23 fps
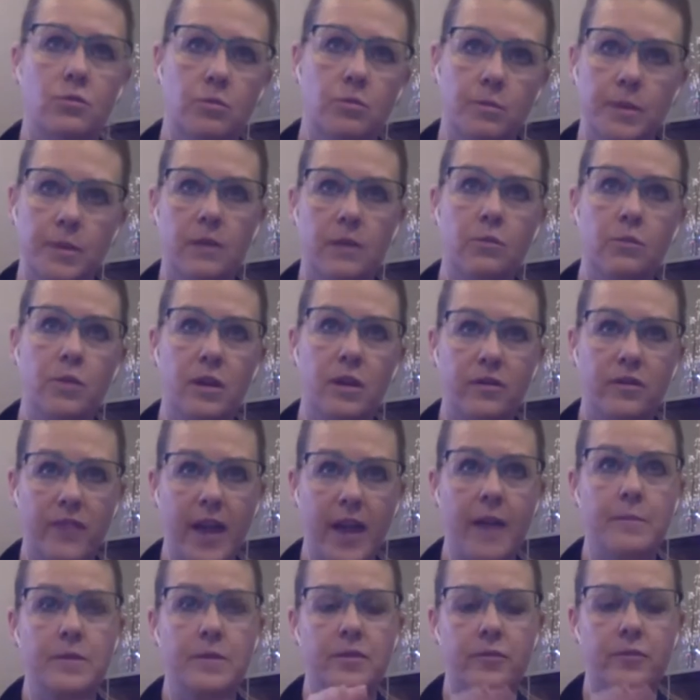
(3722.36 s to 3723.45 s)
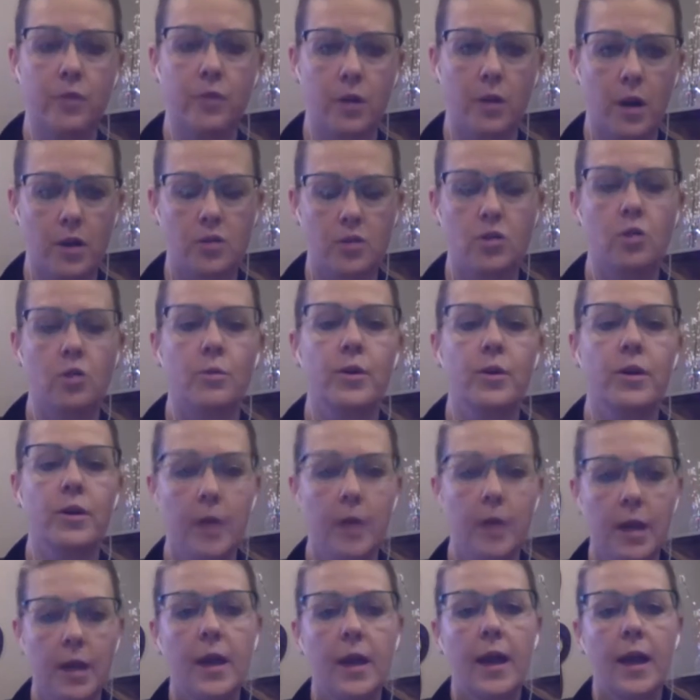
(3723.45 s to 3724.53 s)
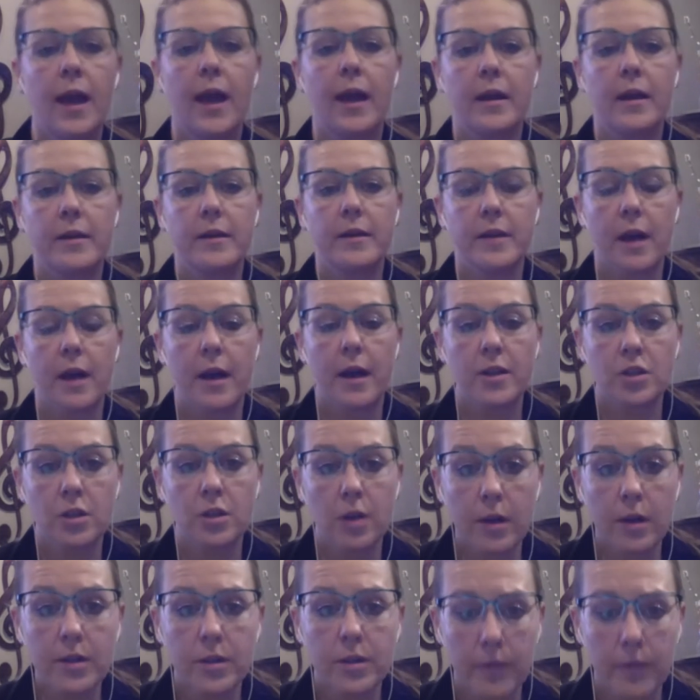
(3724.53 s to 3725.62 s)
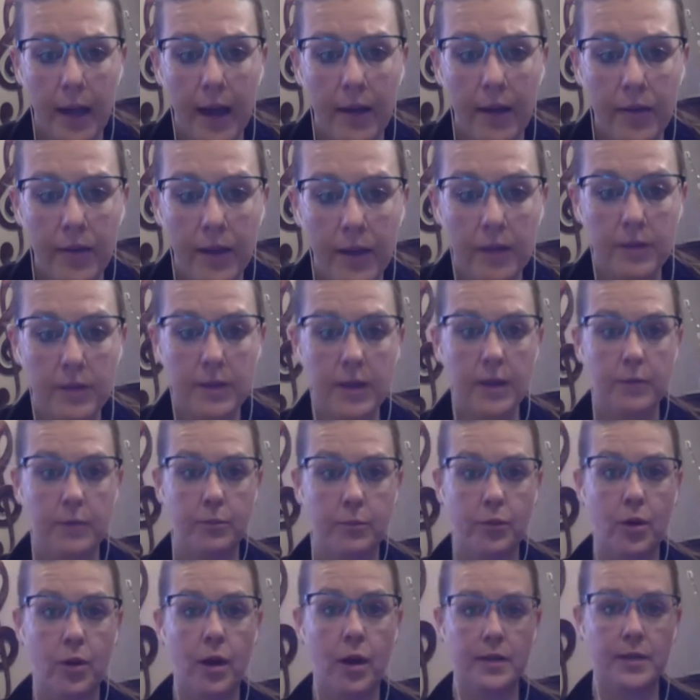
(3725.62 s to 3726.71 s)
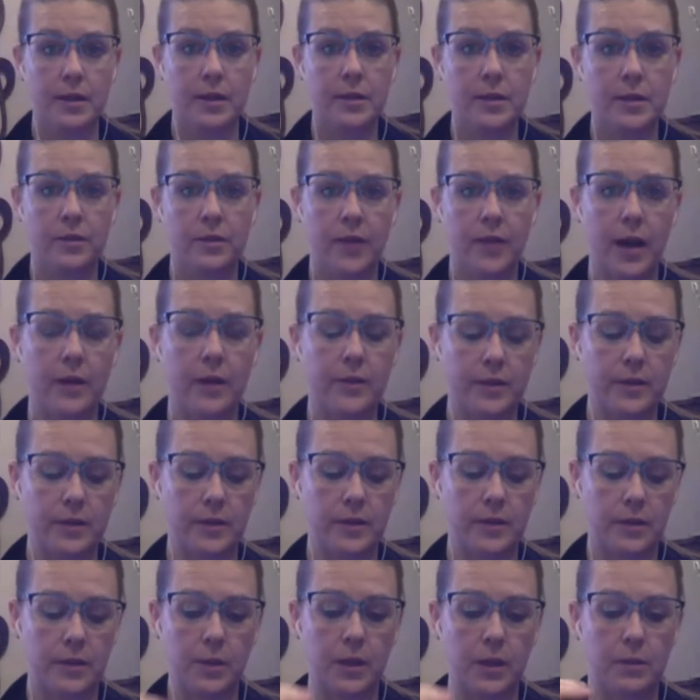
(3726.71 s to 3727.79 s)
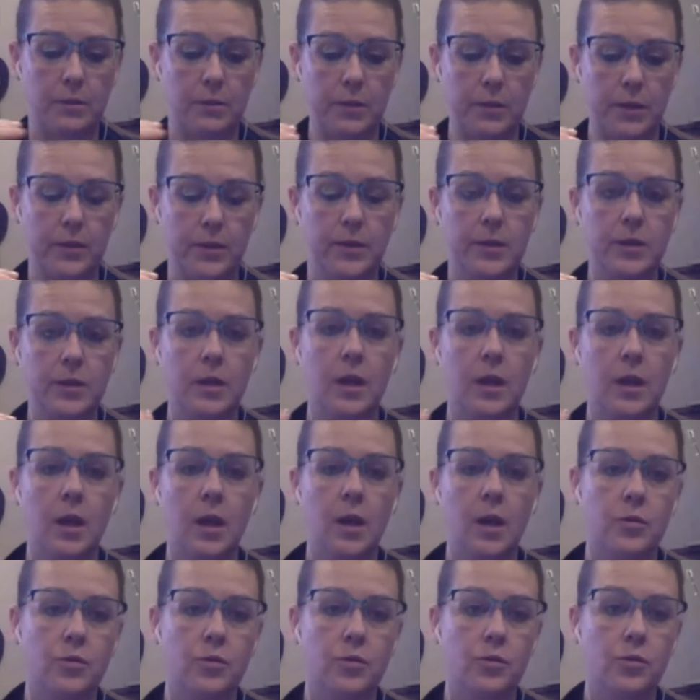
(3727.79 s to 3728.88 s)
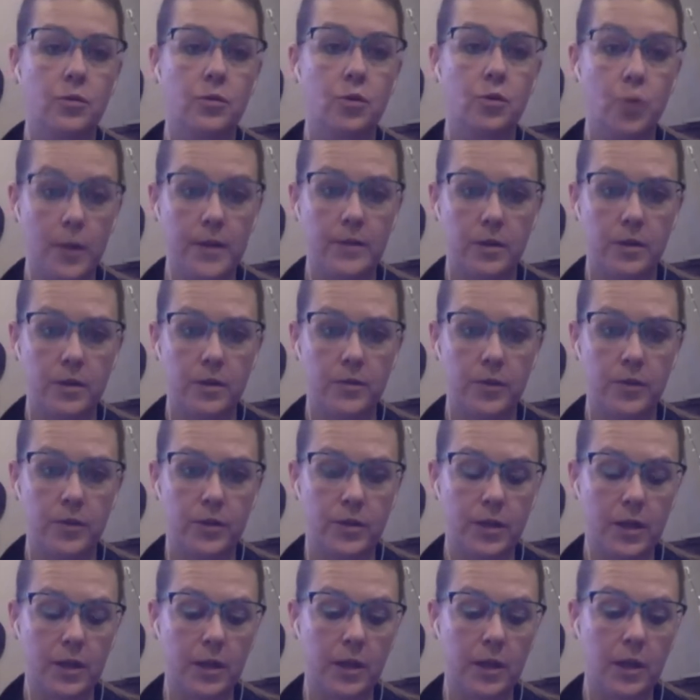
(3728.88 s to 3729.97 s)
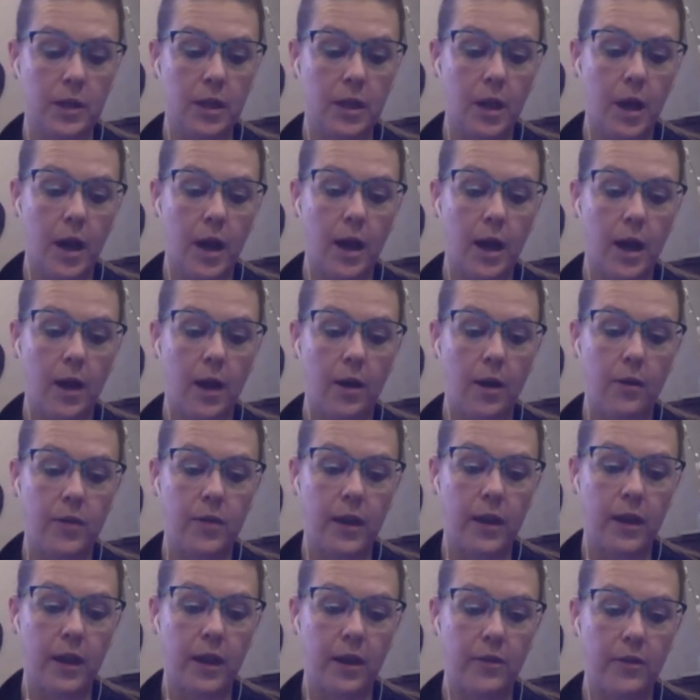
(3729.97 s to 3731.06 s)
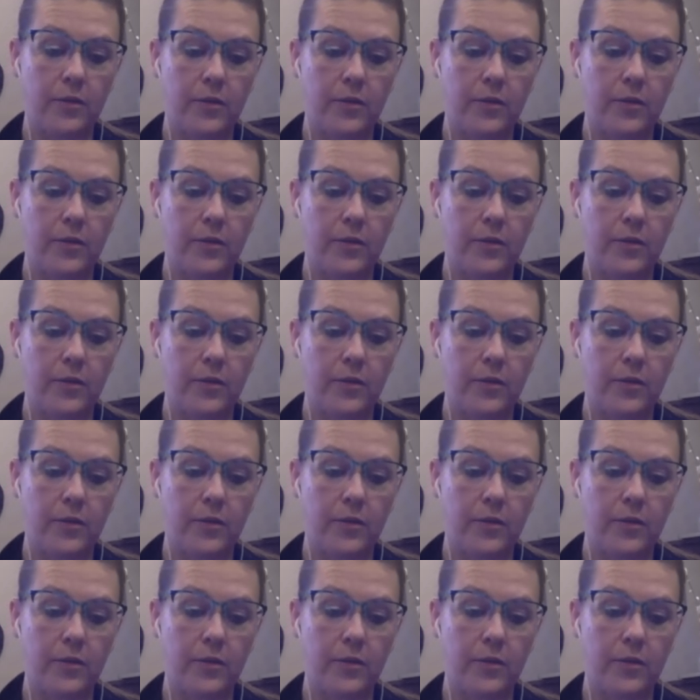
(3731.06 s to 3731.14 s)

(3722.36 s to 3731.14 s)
be revamped for October. Yeah. And I should also add that the process of how this is being built through Queen's University, they have